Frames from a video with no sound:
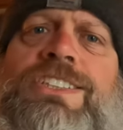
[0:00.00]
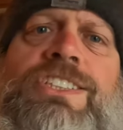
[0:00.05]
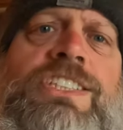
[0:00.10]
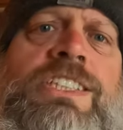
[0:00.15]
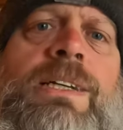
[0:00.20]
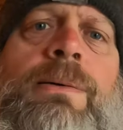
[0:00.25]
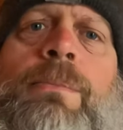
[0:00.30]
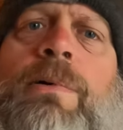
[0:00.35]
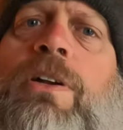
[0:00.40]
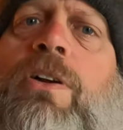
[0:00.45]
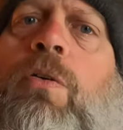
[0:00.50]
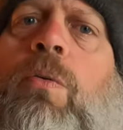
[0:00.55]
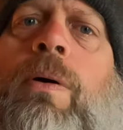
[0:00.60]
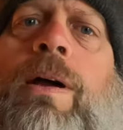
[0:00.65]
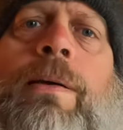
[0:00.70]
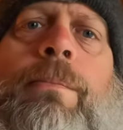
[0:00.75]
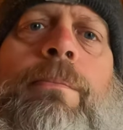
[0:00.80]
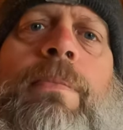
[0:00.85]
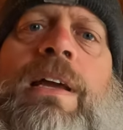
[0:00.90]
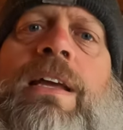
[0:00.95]
gym
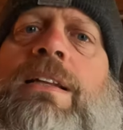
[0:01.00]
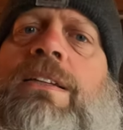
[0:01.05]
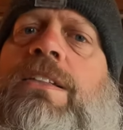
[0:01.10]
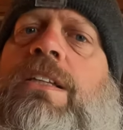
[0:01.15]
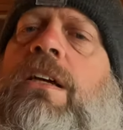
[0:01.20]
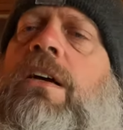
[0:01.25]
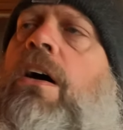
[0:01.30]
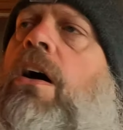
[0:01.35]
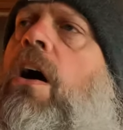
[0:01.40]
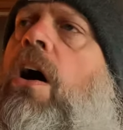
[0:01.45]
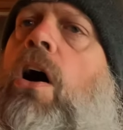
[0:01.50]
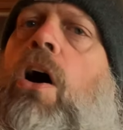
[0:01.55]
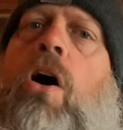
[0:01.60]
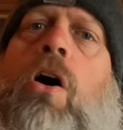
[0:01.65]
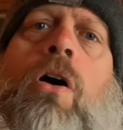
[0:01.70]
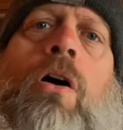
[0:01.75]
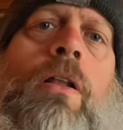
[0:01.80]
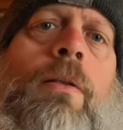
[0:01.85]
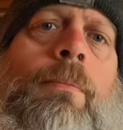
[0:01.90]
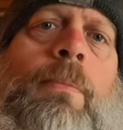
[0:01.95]
equipment,
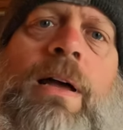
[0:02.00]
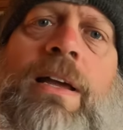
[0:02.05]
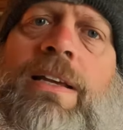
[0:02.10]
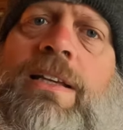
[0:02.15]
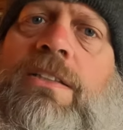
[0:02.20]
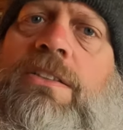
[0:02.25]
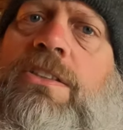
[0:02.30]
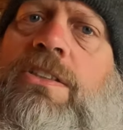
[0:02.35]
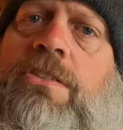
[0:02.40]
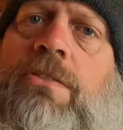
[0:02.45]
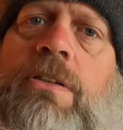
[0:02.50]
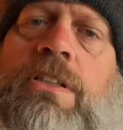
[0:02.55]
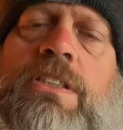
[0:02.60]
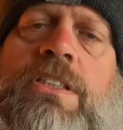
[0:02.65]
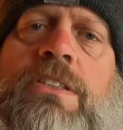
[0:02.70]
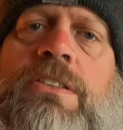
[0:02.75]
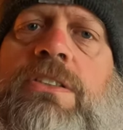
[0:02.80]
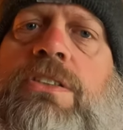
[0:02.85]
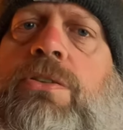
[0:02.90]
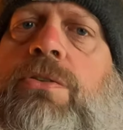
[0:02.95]
all my
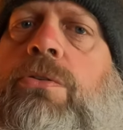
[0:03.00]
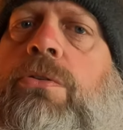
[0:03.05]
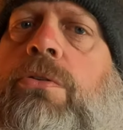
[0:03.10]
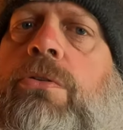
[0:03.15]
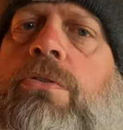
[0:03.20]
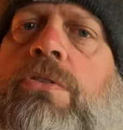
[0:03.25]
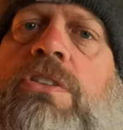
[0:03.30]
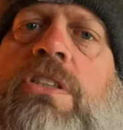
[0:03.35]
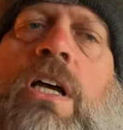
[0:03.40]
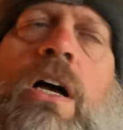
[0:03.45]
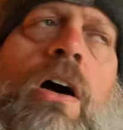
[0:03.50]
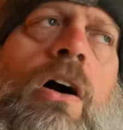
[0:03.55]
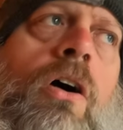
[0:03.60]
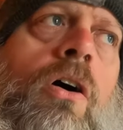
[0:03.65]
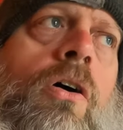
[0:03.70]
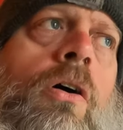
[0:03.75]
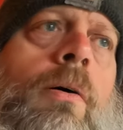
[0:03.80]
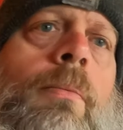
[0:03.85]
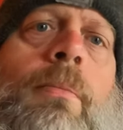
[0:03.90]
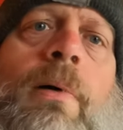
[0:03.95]
construction tools,
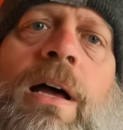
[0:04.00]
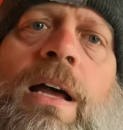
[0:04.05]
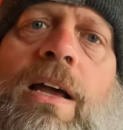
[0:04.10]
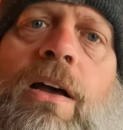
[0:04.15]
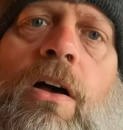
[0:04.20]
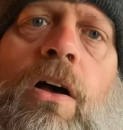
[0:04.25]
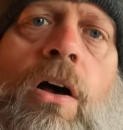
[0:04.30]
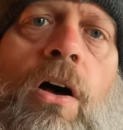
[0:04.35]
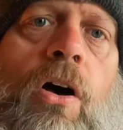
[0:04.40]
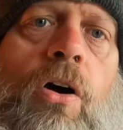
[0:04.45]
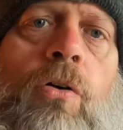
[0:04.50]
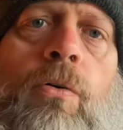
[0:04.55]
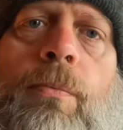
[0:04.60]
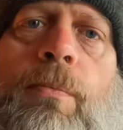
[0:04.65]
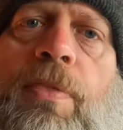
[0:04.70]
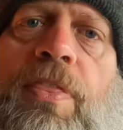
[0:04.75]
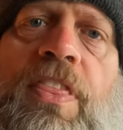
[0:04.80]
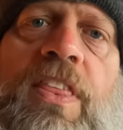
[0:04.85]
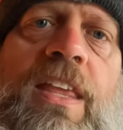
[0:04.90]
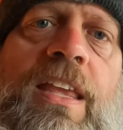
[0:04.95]
all my
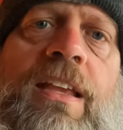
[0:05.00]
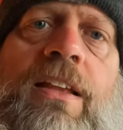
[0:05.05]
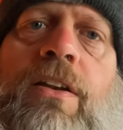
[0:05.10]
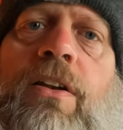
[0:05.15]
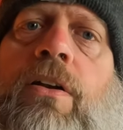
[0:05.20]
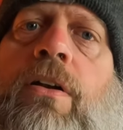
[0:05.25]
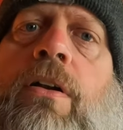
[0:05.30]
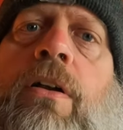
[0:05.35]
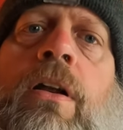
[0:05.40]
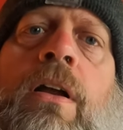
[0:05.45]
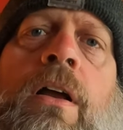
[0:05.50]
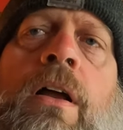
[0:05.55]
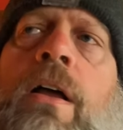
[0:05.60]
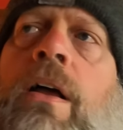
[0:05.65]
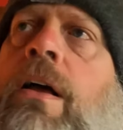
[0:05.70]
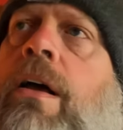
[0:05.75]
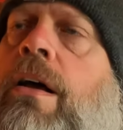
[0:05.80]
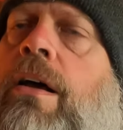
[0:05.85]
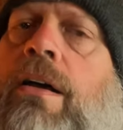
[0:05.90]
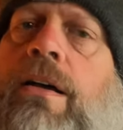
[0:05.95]
home theater,
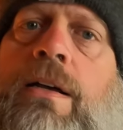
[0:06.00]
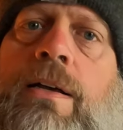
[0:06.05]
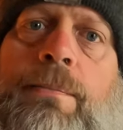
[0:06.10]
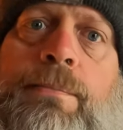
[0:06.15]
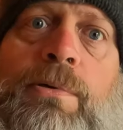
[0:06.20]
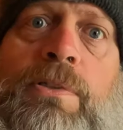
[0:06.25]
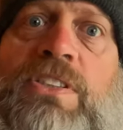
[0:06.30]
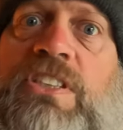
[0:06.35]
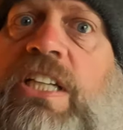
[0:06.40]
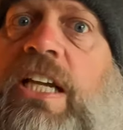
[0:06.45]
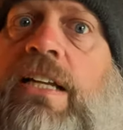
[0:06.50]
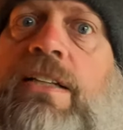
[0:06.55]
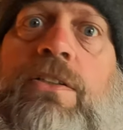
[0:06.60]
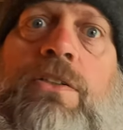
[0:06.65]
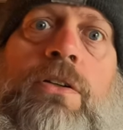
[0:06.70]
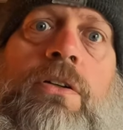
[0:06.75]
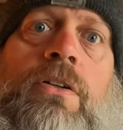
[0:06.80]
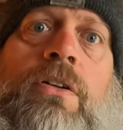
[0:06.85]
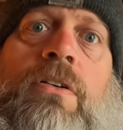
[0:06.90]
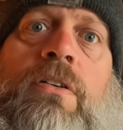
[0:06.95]

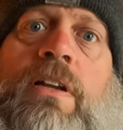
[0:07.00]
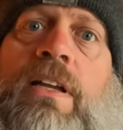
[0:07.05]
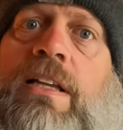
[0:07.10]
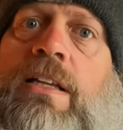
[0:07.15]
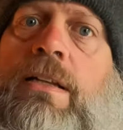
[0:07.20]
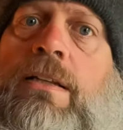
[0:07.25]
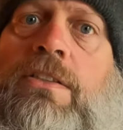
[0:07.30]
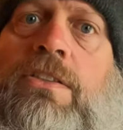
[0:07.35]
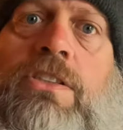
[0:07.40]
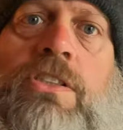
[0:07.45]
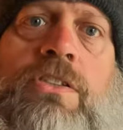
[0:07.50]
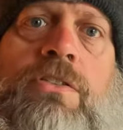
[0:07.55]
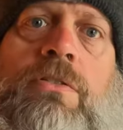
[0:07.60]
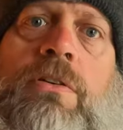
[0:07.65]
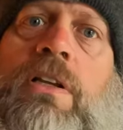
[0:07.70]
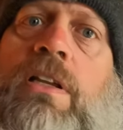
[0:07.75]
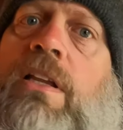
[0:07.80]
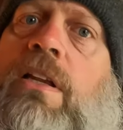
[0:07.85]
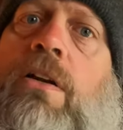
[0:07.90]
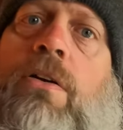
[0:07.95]
projector and
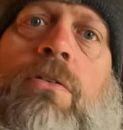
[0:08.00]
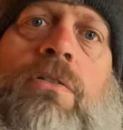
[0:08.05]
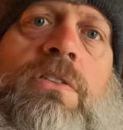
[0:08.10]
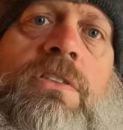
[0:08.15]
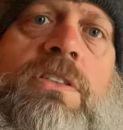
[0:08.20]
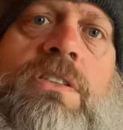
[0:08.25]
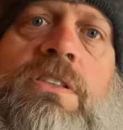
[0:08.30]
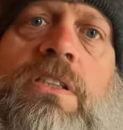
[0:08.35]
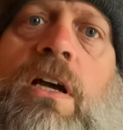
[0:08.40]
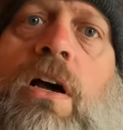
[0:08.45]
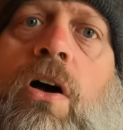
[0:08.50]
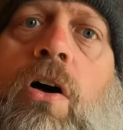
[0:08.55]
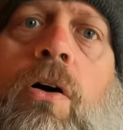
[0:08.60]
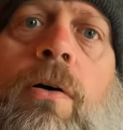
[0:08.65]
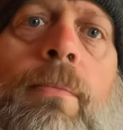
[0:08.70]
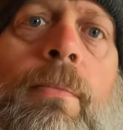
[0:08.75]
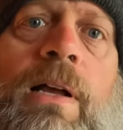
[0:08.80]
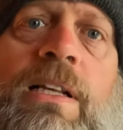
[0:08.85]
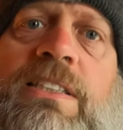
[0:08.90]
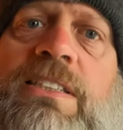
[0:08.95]
screen, you know, just
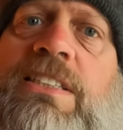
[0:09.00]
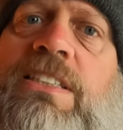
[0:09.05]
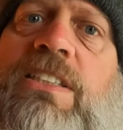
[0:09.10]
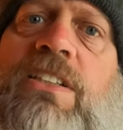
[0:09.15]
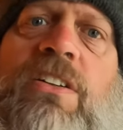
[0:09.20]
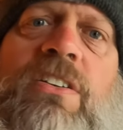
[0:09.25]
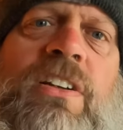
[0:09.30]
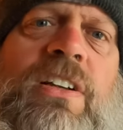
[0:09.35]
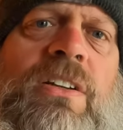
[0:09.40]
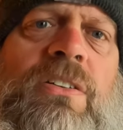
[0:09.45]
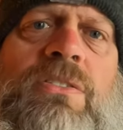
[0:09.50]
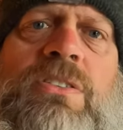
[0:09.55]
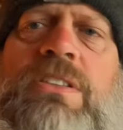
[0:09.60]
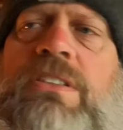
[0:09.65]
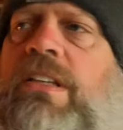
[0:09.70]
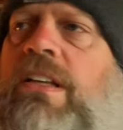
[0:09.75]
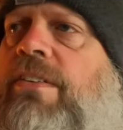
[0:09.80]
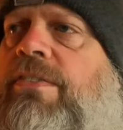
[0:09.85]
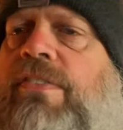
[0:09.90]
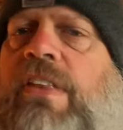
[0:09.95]
all my stereo
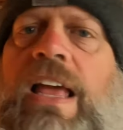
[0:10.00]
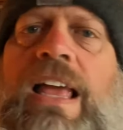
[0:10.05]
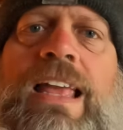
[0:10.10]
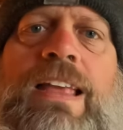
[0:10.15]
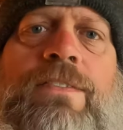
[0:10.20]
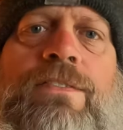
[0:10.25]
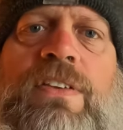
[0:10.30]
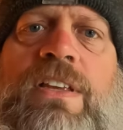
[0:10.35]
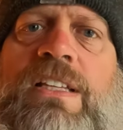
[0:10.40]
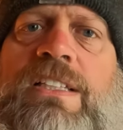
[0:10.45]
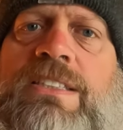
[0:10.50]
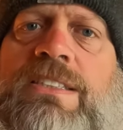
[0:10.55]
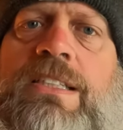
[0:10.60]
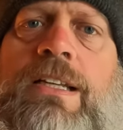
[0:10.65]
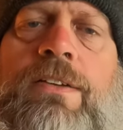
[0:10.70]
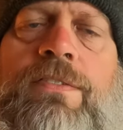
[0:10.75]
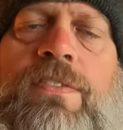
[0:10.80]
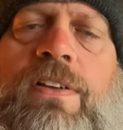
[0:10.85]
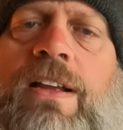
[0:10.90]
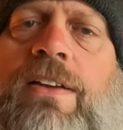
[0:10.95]
stuff, the AV
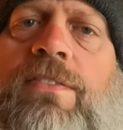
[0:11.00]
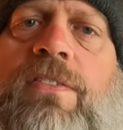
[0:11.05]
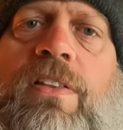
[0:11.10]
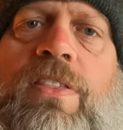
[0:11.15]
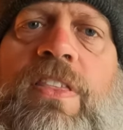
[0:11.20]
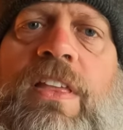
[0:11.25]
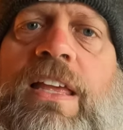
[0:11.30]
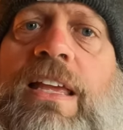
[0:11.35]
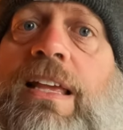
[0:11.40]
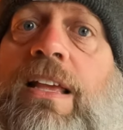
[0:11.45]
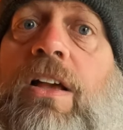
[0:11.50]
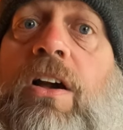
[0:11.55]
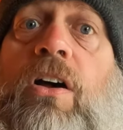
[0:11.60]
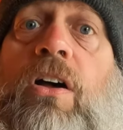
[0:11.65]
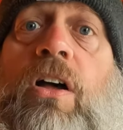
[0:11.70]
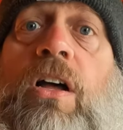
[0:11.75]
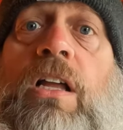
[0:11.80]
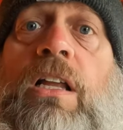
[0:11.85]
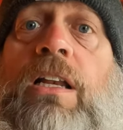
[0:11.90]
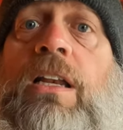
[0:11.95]
stuff, everything
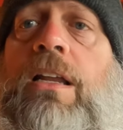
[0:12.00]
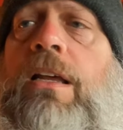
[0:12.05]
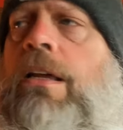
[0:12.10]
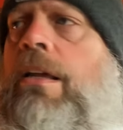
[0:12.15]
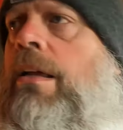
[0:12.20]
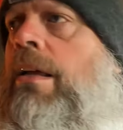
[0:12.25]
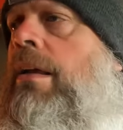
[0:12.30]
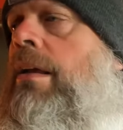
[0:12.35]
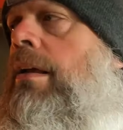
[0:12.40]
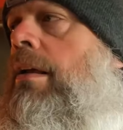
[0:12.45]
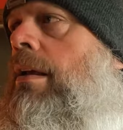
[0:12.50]
gone